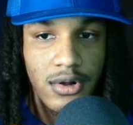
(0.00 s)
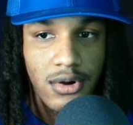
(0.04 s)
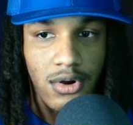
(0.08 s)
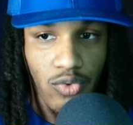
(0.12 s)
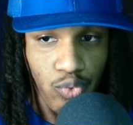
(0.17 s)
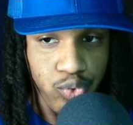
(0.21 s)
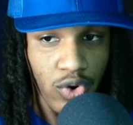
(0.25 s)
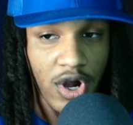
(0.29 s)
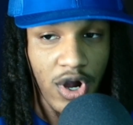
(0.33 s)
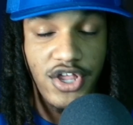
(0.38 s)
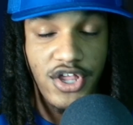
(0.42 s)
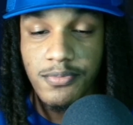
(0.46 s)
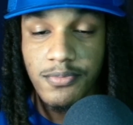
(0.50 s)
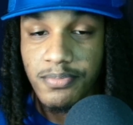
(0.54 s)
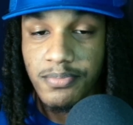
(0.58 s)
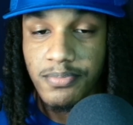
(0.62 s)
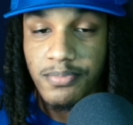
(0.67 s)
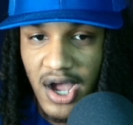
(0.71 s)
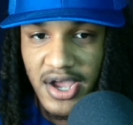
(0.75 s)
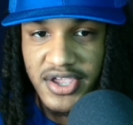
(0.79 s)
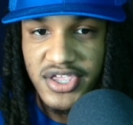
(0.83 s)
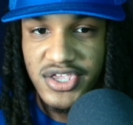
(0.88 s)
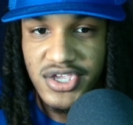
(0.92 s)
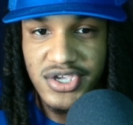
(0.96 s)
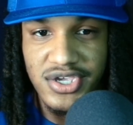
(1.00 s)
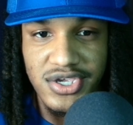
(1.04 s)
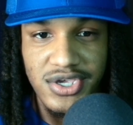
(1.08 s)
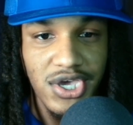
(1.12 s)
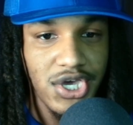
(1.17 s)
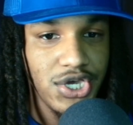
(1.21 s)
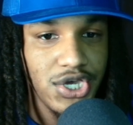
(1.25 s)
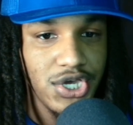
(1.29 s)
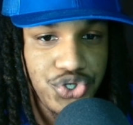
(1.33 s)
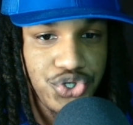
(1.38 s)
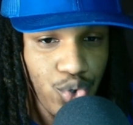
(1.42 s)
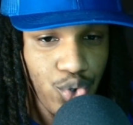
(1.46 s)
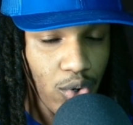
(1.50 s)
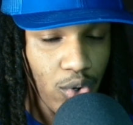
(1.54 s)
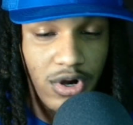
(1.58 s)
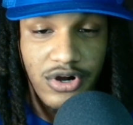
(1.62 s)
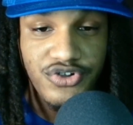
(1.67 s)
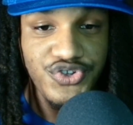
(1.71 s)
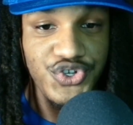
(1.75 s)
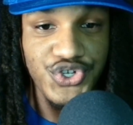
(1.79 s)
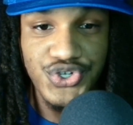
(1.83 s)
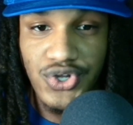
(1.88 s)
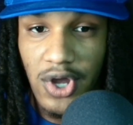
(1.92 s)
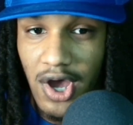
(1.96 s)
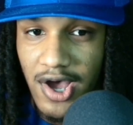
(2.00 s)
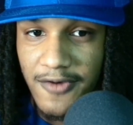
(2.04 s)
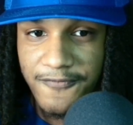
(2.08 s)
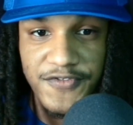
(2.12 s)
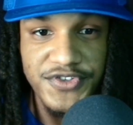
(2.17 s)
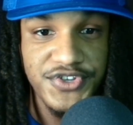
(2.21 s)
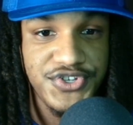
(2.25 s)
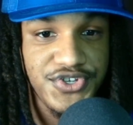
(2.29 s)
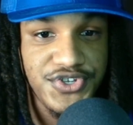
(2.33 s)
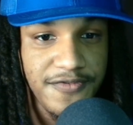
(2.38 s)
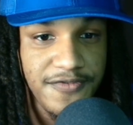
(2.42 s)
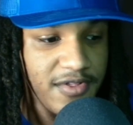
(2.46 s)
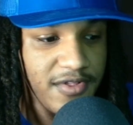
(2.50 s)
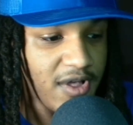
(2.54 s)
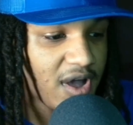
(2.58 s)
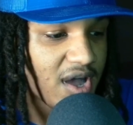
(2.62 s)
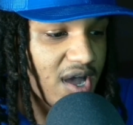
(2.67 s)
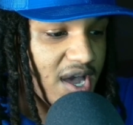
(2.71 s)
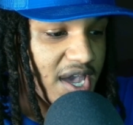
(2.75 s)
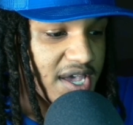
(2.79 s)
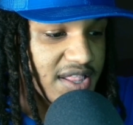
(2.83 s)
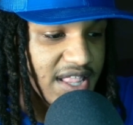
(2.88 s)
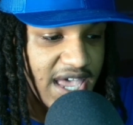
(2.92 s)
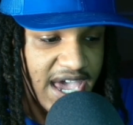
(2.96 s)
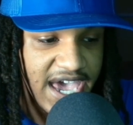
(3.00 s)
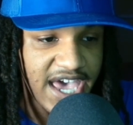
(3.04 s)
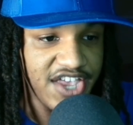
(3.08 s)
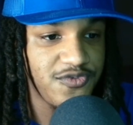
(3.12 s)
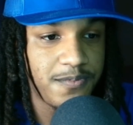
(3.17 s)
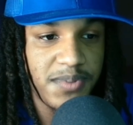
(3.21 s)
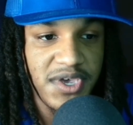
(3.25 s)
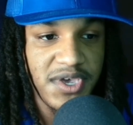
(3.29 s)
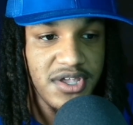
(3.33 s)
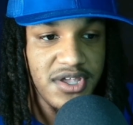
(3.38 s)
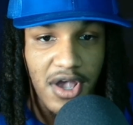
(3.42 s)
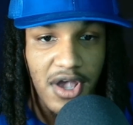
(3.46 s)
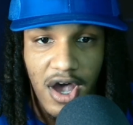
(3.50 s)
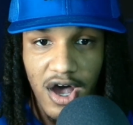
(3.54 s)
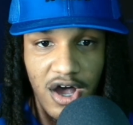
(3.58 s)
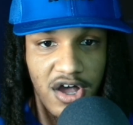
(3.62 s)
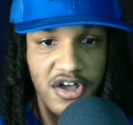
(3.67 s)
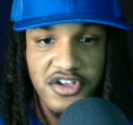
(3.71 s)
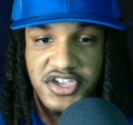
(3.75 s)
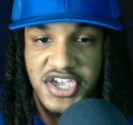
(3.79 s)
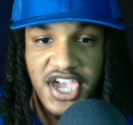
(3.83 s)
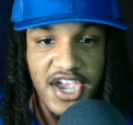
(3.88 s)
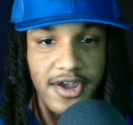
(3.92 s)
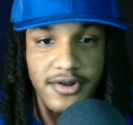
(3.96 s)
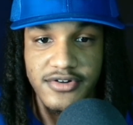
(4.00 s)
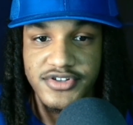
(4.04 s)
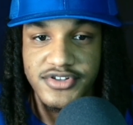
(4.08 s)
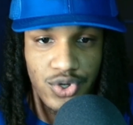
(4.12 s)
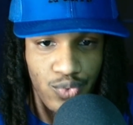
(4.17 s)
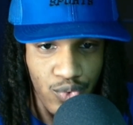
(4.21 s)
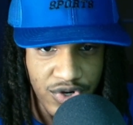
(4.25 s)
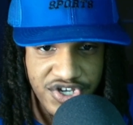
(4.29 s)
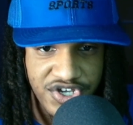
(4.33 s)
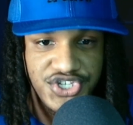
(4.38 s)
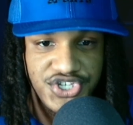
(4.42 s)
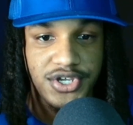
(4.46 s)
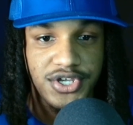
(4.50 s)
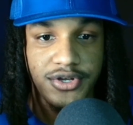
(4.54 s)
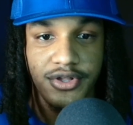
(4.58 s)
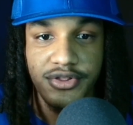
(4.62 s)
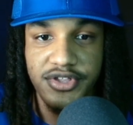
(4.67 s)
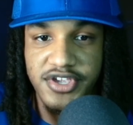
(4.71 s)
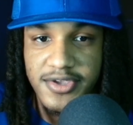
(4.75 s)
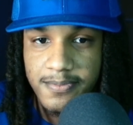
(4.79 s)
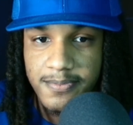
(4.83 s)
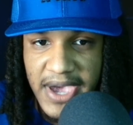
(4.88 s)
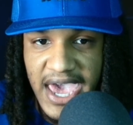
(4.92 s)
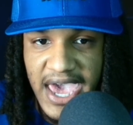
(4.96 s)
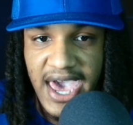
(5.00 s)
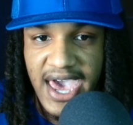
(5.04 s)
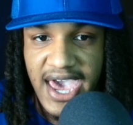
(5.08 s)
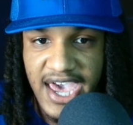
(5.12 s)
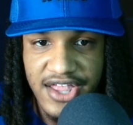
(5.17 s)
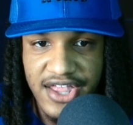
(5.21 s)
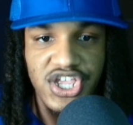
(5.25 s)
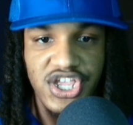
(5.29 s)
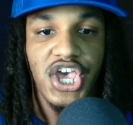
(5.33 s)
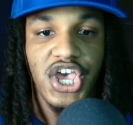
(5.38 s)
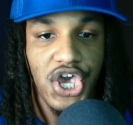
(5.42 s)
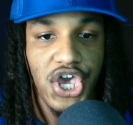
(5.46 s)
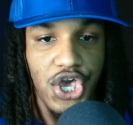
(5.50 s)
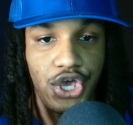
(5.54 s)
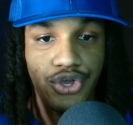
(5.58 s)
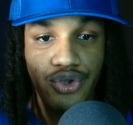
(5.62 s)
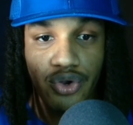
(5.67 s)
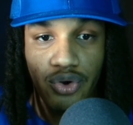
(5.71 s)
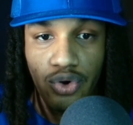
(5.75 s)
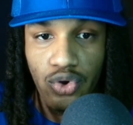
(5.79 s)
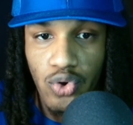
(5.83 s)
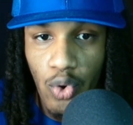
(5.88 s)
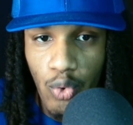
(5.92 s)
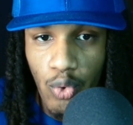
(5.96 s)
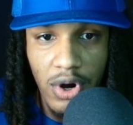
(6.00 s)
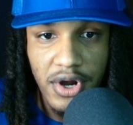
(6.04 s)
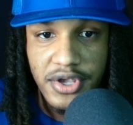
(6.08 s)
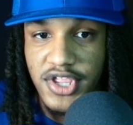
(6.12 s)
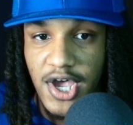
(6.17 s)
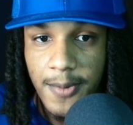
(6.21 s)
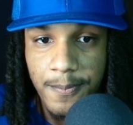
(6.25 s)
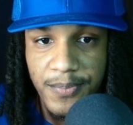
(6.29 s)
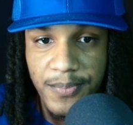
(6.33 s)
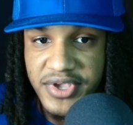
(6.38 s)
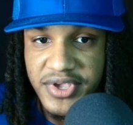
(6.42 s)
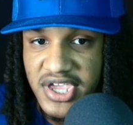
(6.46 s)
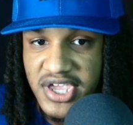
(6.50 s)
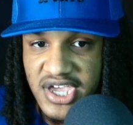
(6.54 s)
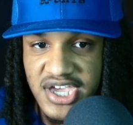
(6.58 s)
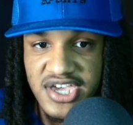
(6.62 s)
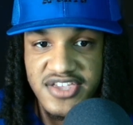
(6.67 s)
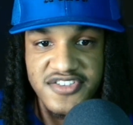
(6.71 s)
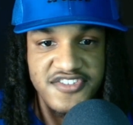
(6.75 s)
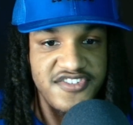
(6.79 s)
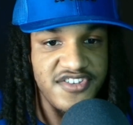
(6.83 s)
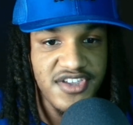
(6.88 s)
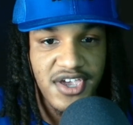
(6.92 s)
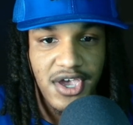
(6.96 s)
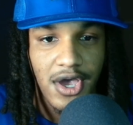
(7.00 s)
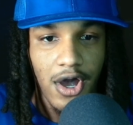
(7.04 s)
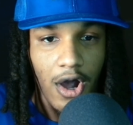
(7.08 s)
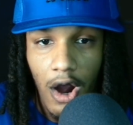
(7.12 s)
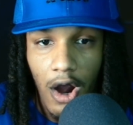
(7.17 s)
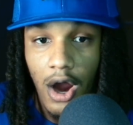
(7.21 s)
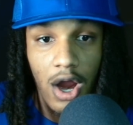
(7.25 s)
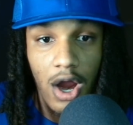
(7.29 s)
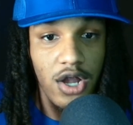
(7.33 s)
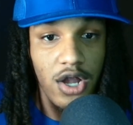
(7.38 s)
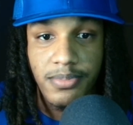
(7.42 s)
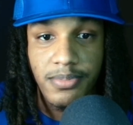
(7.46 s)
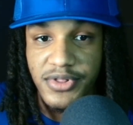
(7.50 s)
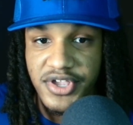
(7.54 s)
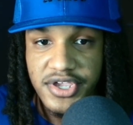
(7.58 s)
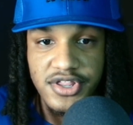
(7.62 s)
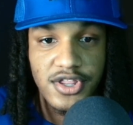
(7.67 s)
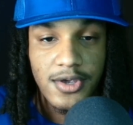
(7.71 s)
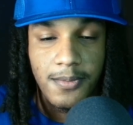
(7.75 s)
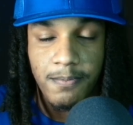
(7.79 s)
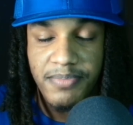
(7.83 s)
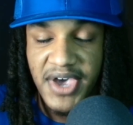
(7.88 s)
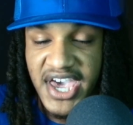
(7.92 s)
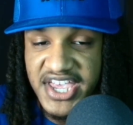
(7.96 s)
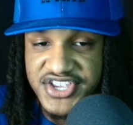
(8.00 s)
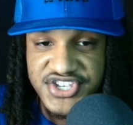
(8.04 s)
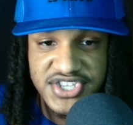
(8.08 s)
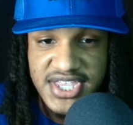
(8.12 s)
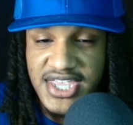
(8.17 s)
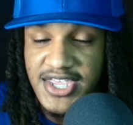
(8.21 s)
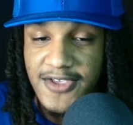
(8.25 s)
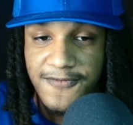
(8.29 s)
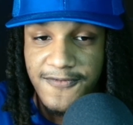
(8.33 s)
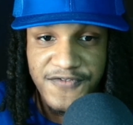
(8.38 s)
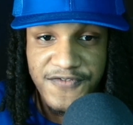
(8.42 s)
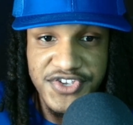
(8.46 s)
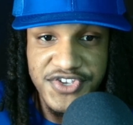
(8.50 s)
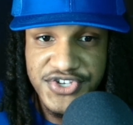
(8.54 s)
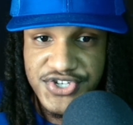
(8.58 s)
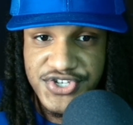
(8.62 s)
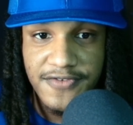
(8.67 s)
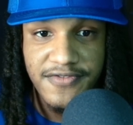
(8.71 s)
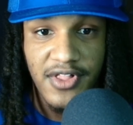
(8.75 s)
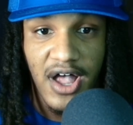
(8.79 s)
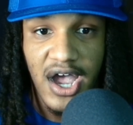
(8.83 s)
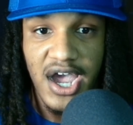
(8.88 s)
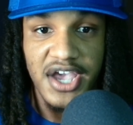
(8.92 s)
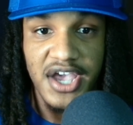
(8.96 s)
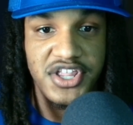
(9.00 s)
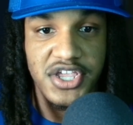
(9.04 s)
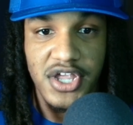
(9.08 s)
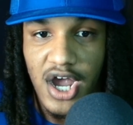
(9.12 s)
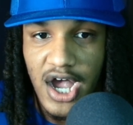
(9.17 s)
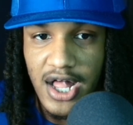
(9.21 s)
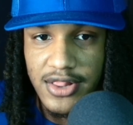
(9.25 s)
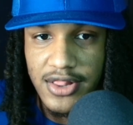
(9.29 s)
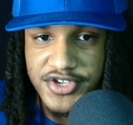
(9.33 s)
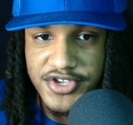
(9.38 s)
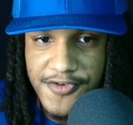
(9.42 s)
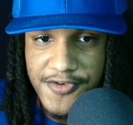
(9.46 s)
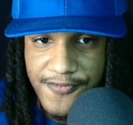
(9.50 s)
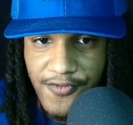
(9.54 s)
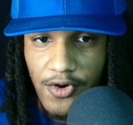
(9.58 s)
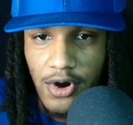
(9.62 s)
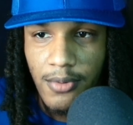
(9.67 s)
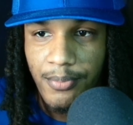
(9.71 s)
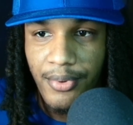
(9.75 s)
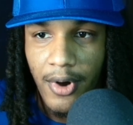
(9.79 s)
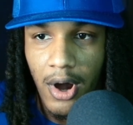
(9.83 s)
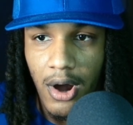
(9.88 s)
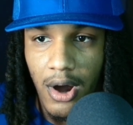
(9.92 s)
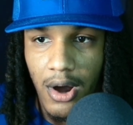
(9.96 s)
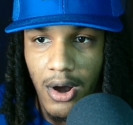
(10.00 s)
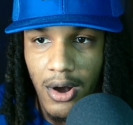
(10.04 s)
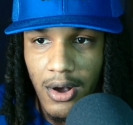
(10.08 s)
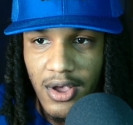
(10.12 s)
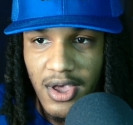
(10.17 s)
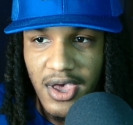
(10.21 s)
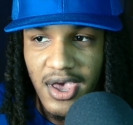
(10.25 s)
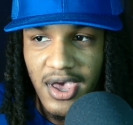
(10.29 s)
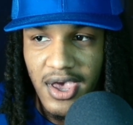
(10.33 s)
run blocking. Georgia's offensive line has been uncharacteristically bad, and you're going up against arguably the best defensive line in college football.